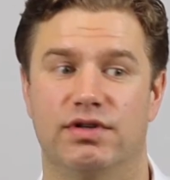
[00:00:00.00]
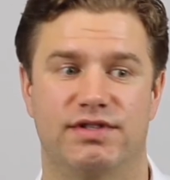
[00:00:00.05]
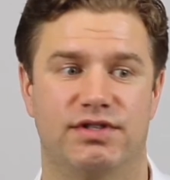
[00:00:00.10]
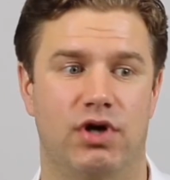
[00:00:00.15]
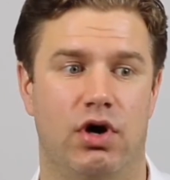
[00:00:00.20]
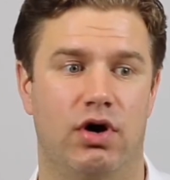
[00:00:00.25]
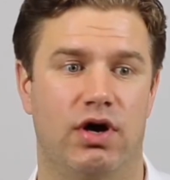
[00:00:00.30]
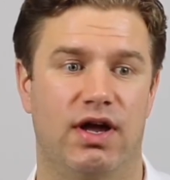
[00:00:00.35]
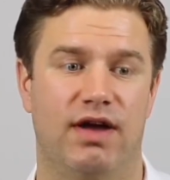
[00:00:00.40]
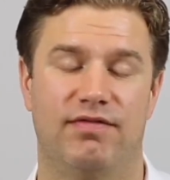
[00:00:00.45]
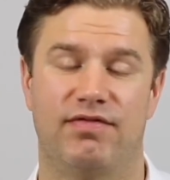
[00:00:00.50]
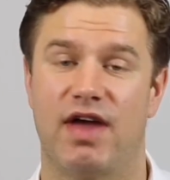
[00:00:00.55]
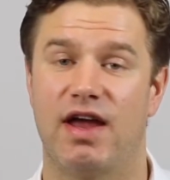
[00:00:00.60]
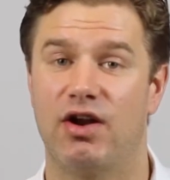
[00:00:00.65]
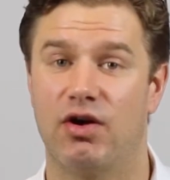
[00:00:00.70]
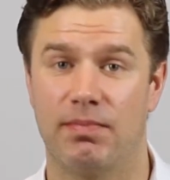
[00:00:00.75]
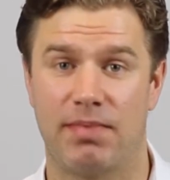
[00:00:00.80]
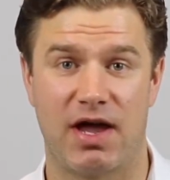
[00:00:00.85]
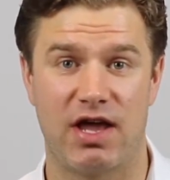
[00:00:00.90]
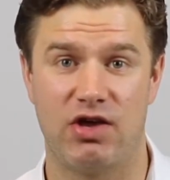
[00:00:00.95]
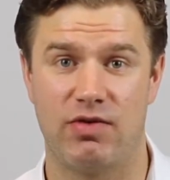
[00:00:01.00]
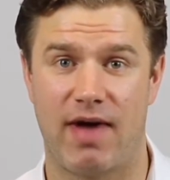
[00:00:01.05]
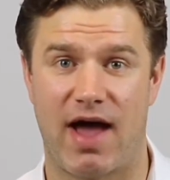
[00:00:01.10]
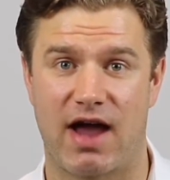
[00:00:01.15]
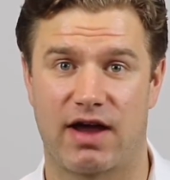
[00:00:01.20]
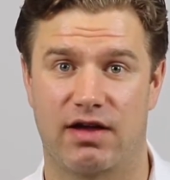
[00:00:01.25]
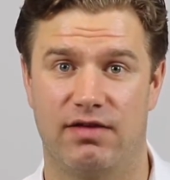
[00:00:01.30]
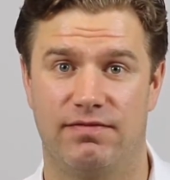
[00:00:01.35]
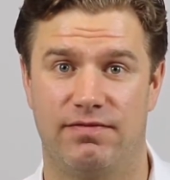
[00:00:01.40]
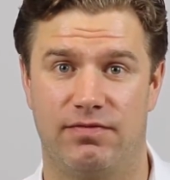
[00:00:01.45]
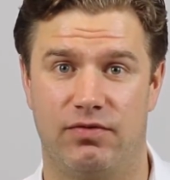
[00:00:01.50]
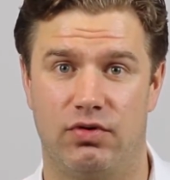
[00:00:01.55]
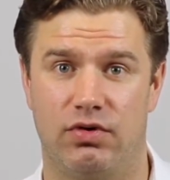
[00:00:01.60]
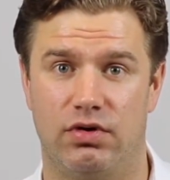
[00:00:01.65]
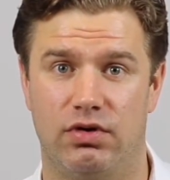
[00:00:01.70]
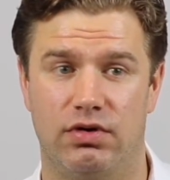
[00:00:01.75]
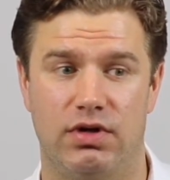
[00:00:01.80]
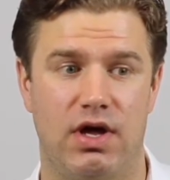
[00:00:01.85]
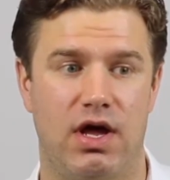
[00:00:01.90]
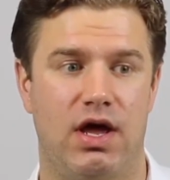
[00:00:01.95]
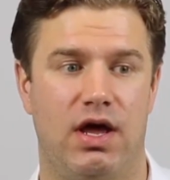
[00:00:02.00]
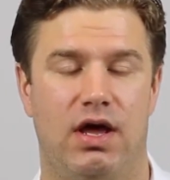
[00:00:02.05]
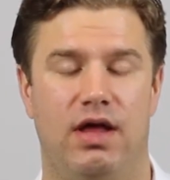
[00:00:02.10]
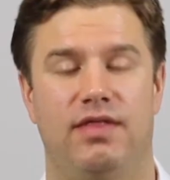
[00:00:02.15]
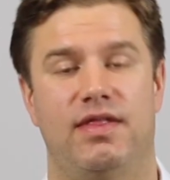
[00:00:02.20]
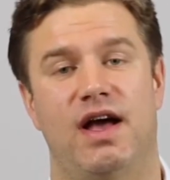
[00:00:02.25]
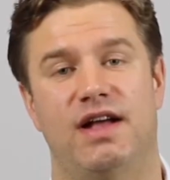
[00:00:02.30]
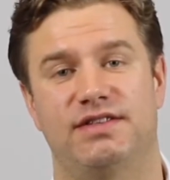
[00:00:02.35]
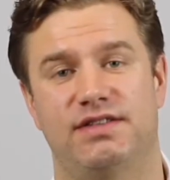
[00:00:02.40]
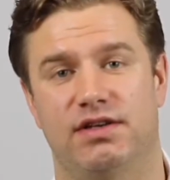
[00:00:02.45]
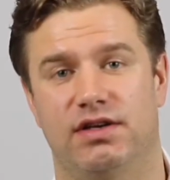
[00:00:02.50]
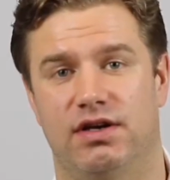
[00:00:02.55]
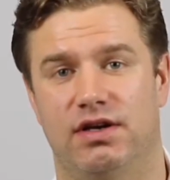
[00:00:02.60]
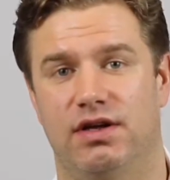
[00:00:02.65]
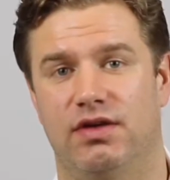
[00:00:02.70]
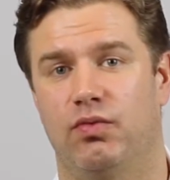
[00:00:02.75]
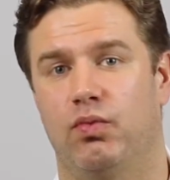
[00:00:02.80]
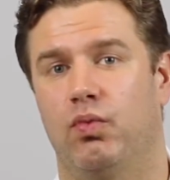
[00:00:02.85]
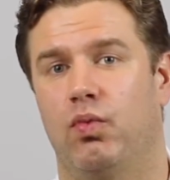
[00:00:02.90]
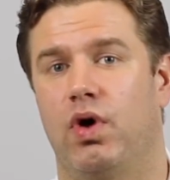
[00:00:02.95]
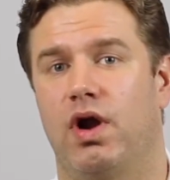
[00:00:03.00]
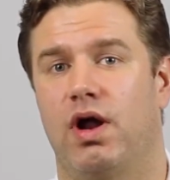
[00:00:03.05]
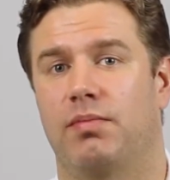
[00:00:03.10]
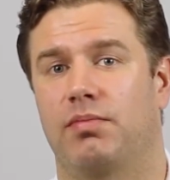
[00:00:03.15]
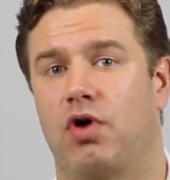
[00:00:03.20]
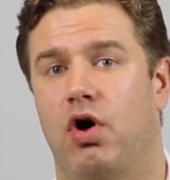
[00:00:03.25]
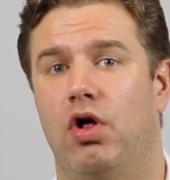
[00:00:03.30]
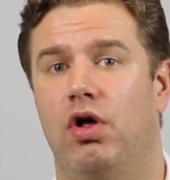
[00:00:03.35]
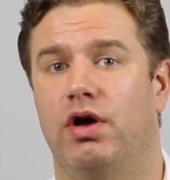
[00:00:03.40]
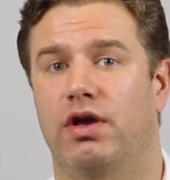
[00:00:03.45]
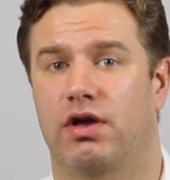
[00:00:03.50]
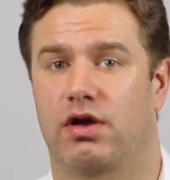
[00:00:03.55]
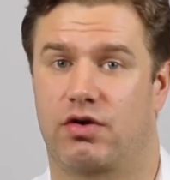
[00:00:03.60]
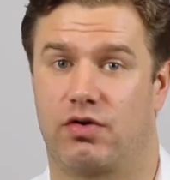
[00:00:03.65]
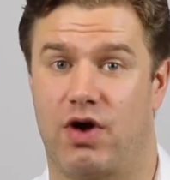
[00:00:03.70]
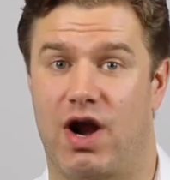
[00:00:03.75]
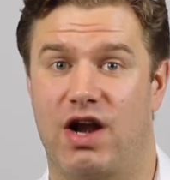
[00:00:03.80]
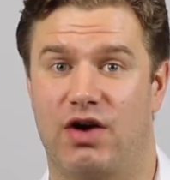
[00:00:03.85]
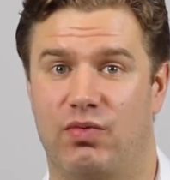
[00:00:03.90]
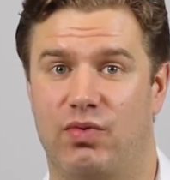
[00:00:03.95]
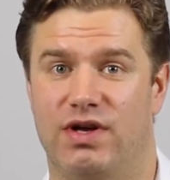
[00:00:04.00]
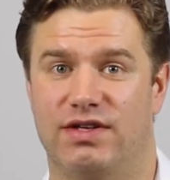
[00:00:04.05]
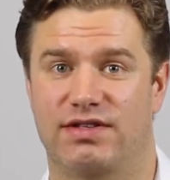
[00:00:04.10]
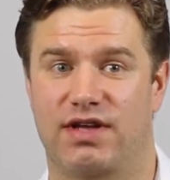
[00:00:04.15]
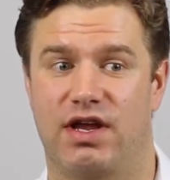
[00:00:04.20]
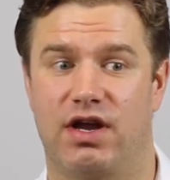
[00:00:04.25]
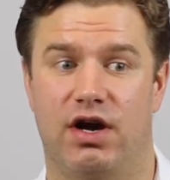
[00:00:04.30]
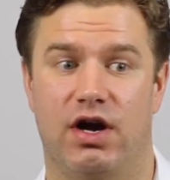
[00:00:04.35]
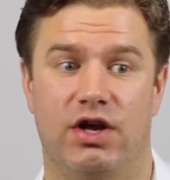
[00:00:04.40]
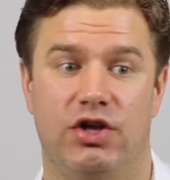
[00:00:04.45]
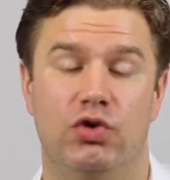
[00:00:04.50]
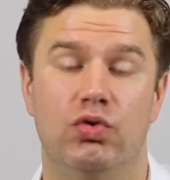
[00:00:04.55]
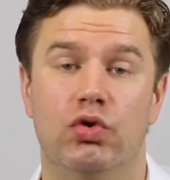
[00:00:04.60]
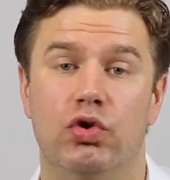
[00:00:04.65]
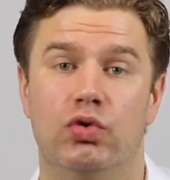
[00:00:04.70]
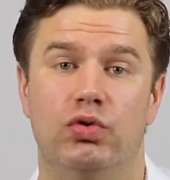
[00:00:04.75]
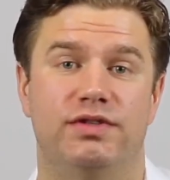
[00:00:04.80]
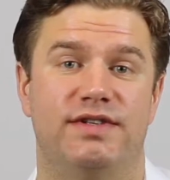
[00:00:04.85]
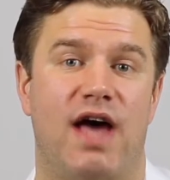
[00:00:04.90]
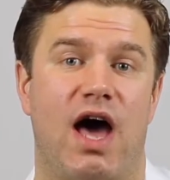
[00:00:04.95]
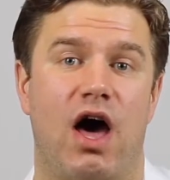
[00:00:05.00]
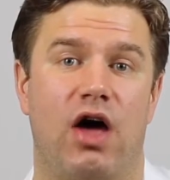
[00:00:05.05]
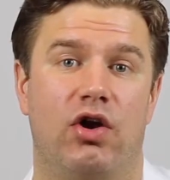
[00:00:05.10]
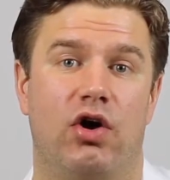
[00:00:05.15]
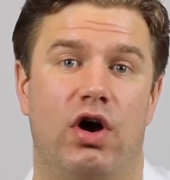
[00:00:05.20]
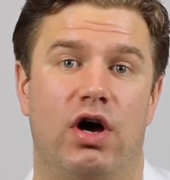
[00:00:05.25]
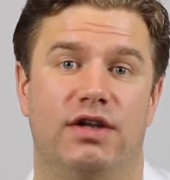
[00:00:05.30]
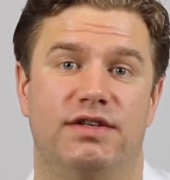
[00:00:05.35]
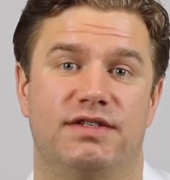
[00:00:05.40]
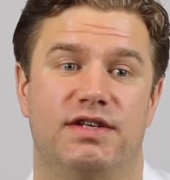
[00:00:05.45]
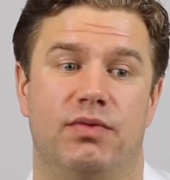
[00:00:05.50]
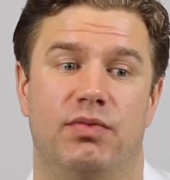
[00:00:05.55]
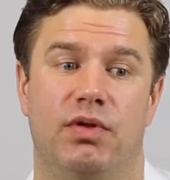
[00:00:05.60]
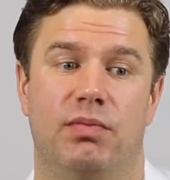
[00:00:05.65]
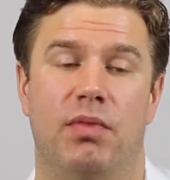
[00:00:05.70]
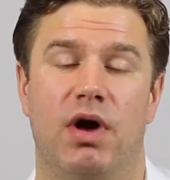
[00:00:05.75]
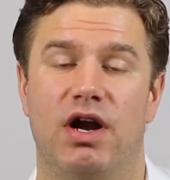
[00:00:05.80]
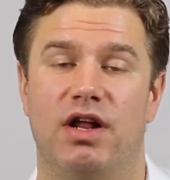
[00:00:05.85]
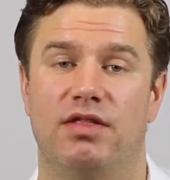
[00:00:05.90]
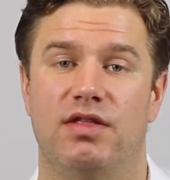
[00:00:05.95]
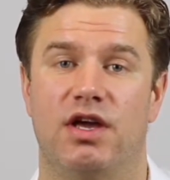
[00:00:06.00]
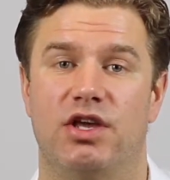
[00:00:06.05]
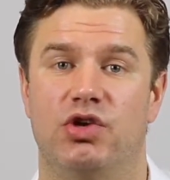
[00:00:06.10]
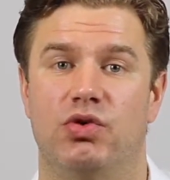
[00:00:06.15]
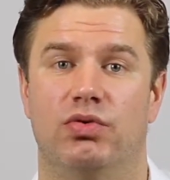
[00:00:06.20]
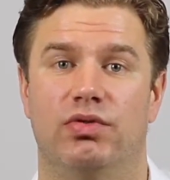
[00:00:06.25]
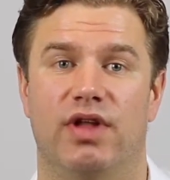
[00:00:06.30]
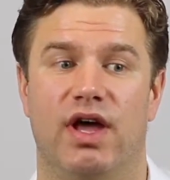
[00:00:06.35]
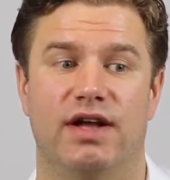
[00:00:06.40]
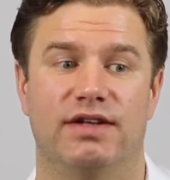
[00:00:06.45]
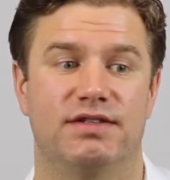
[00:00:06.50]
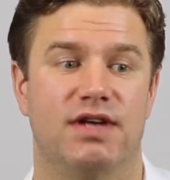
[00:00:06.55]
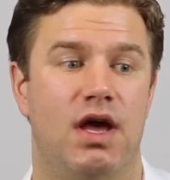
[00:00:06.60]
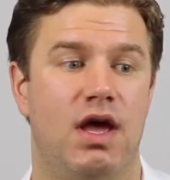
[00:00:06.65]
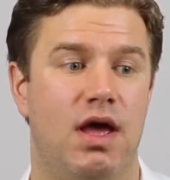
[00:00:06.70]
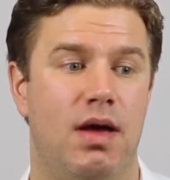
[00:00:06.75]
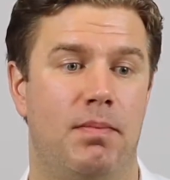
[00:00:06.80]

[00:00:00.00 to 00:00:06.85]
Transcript: So if they don't pay you back in full, that's what I'm calling a credit risk here. You lose out on some of the money that you lent.